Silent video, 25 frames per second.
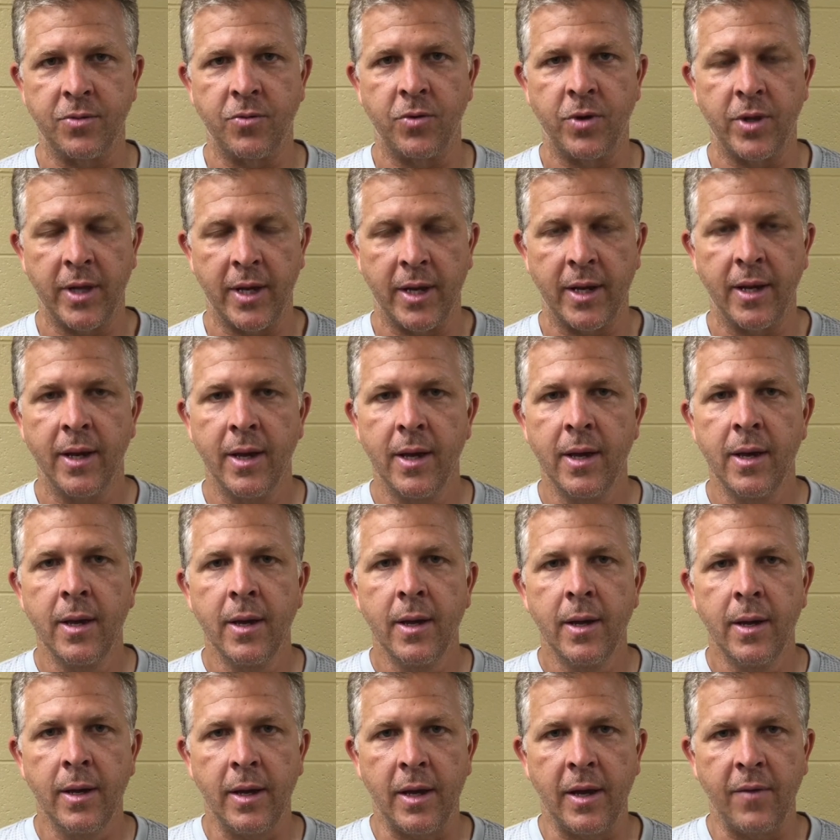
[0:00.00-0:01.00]
And really,
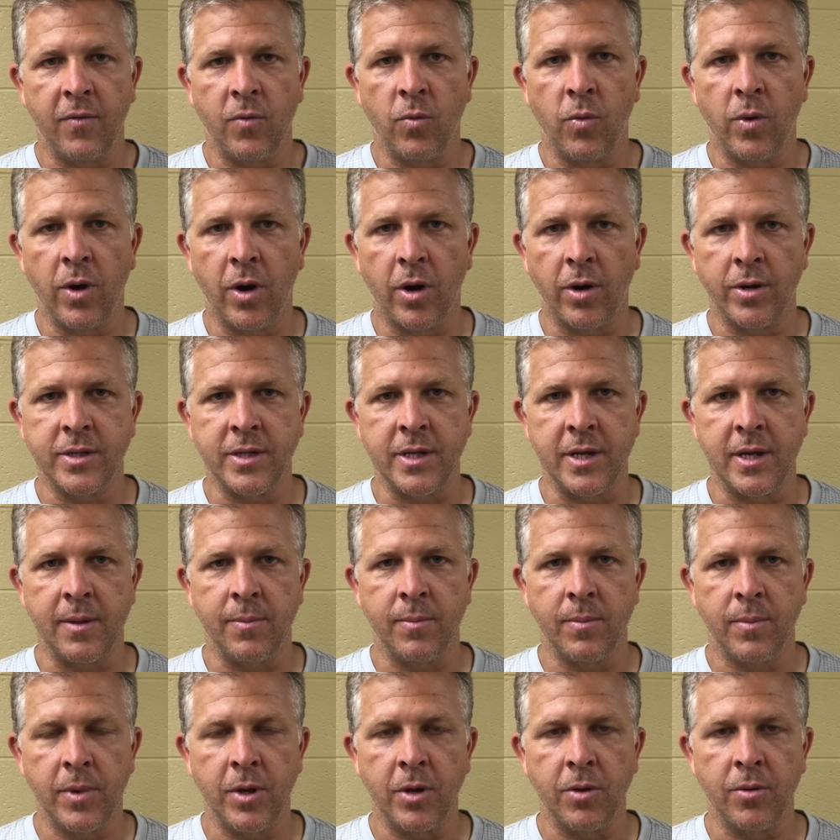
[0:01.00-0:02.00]
even when our
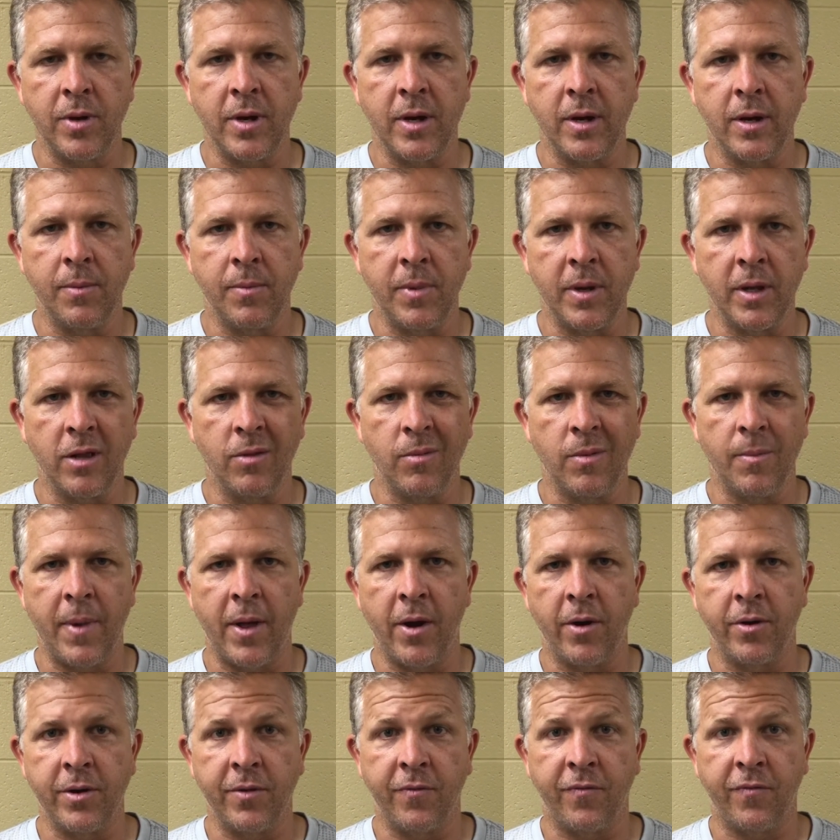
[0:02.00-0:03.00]
team needed to be a little bit
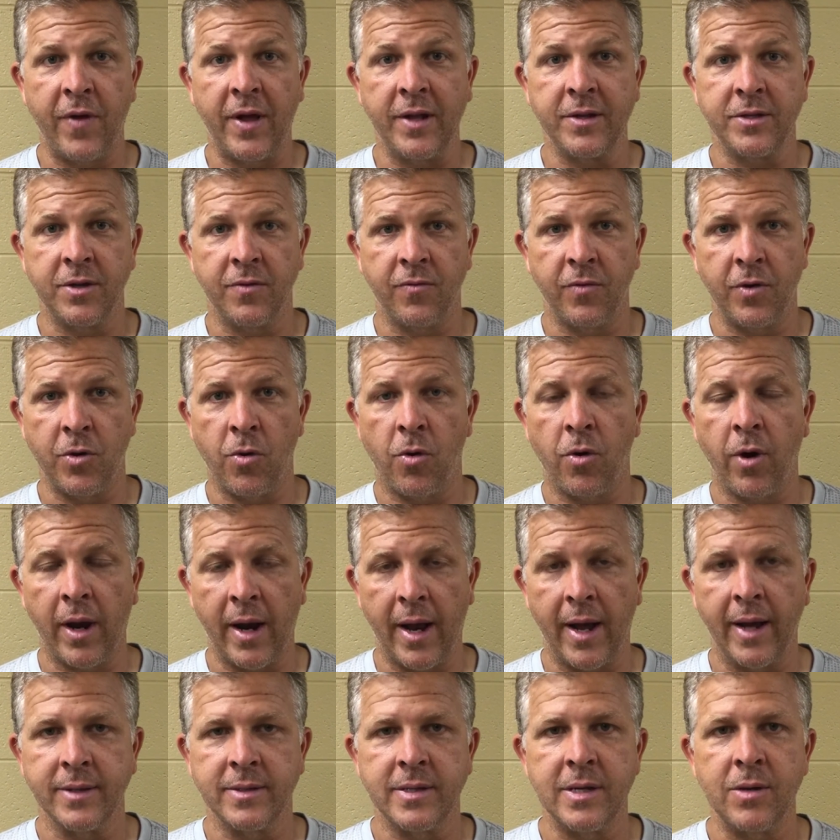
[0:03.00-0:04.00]
better defensively and
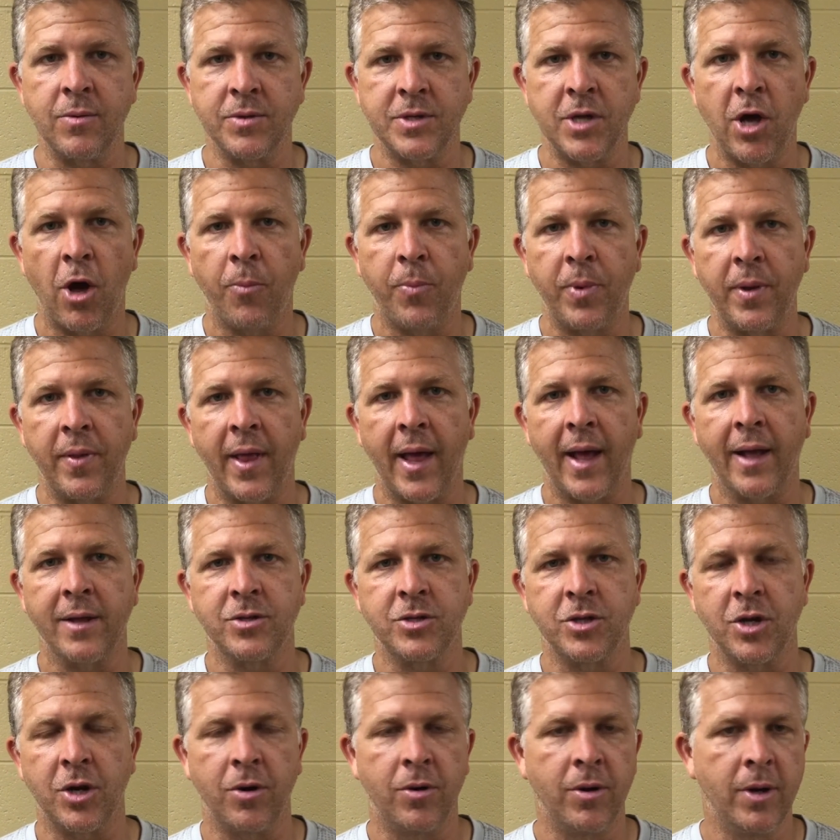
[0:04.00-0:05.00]
organized, he was helping that.
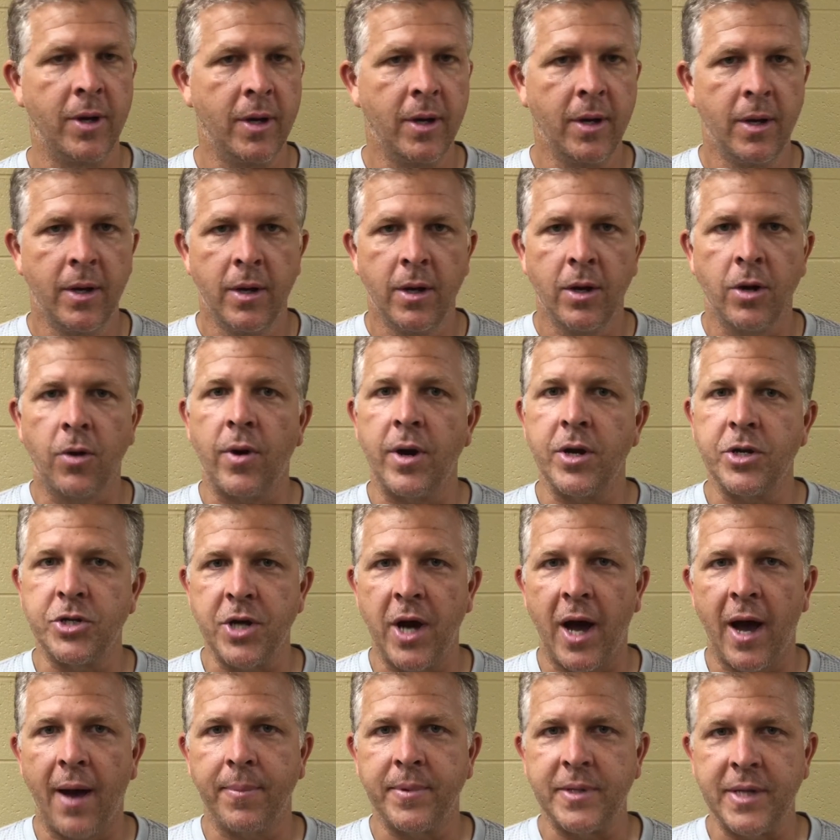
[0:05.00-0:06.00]
So great
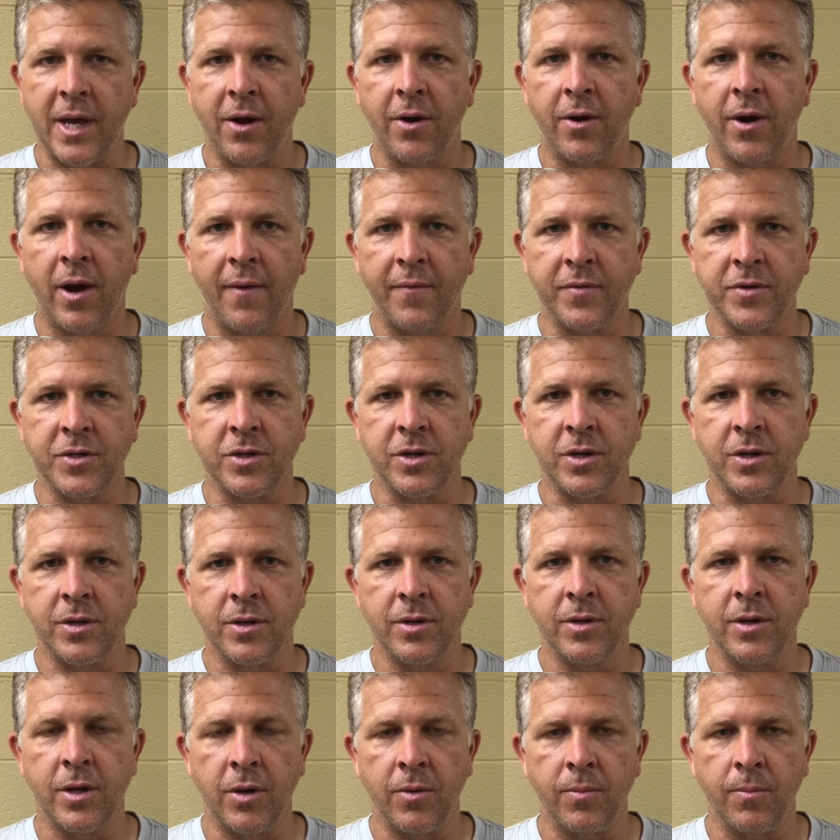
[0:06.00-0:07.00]
job. Tanner obviously
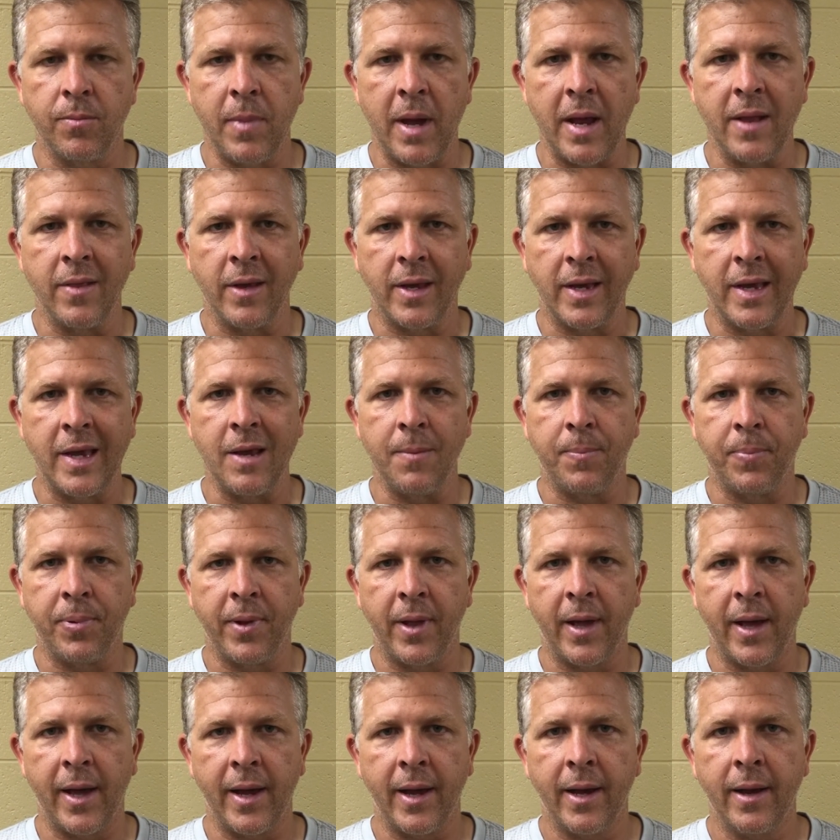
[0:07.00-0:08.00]
made the key
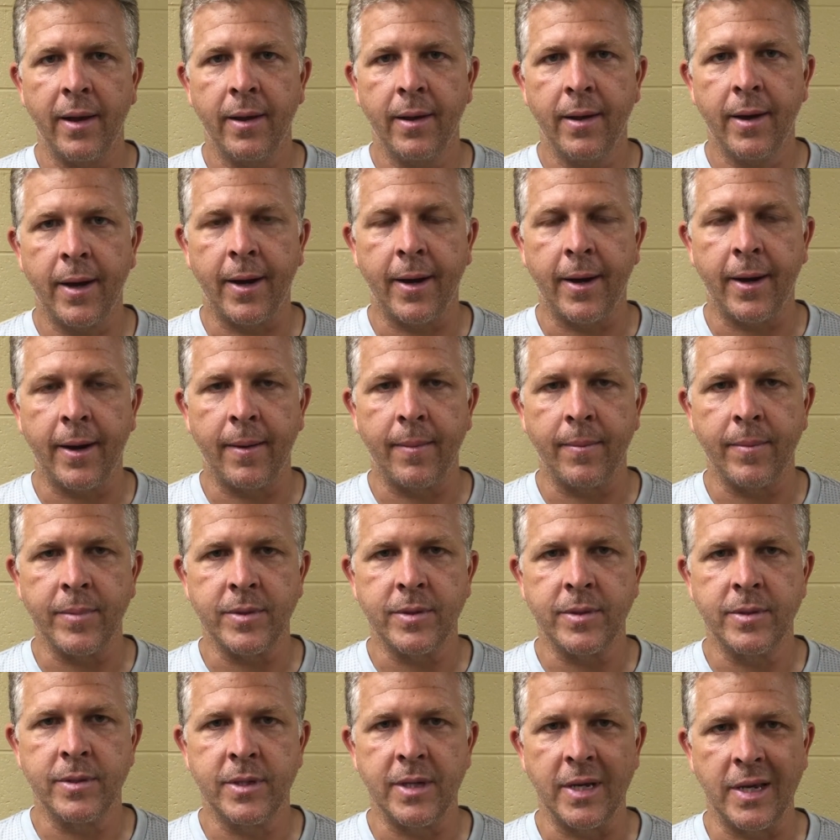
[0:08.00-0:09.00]
play
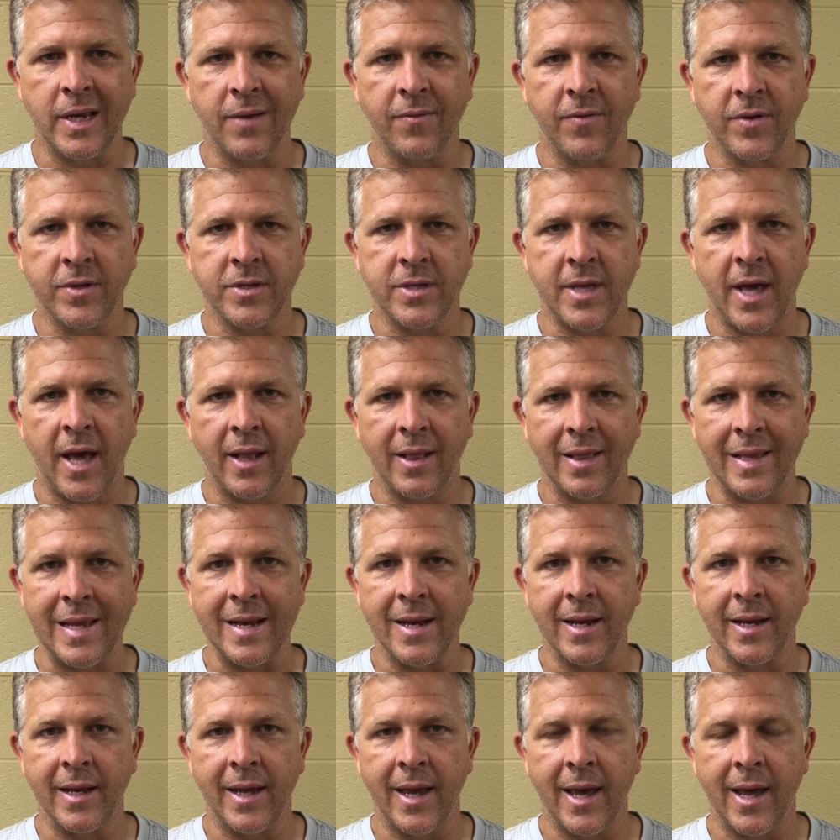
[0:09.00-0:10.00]
to give us that
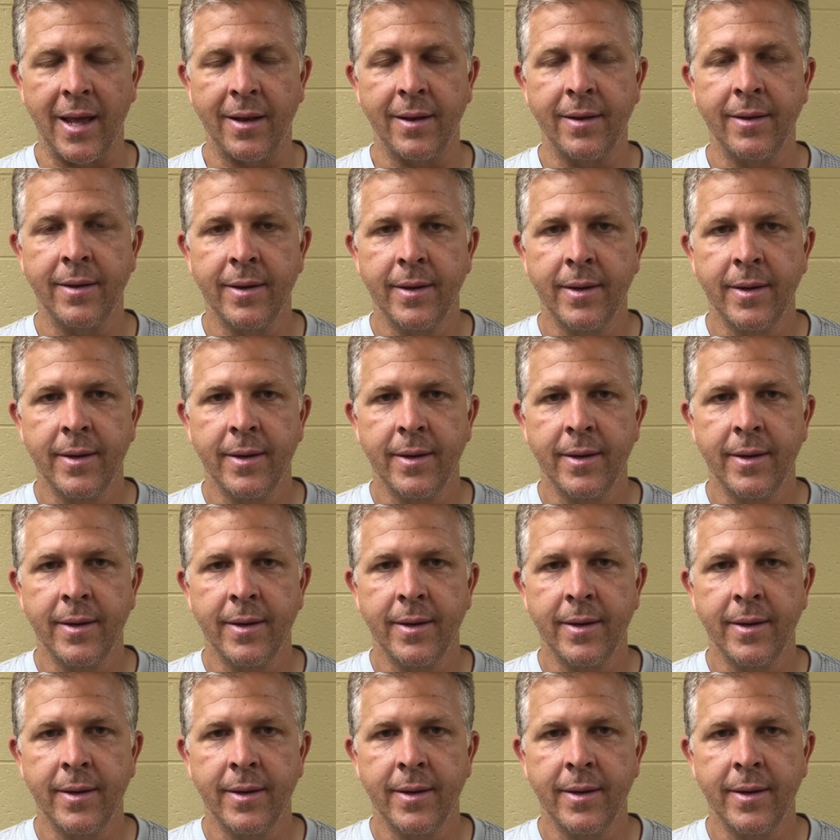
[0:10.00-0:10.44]
lead again.